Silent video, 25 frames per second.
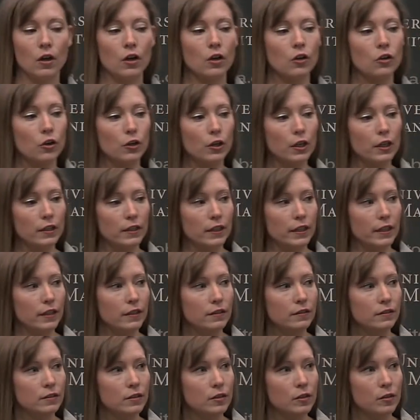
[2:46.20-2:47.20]

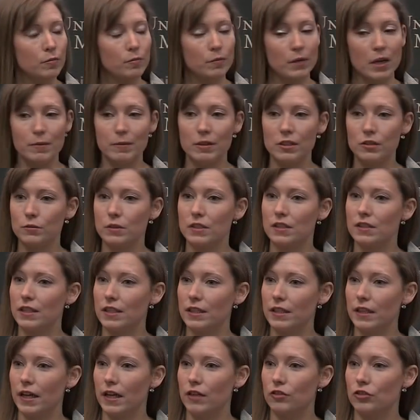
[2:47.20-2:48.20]
Currently, babies with
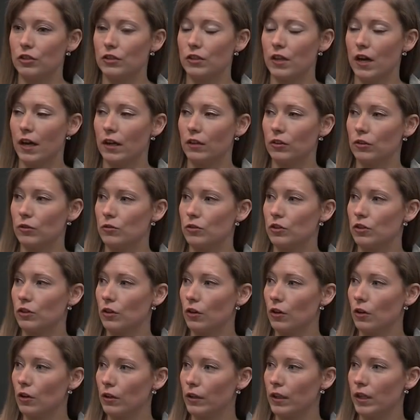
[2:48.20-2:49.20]
CDH are diagnosed
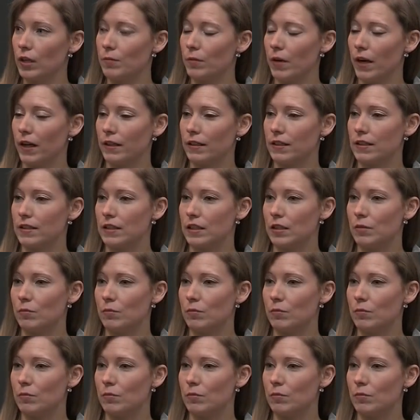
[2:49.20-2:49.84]
early in pregnancy,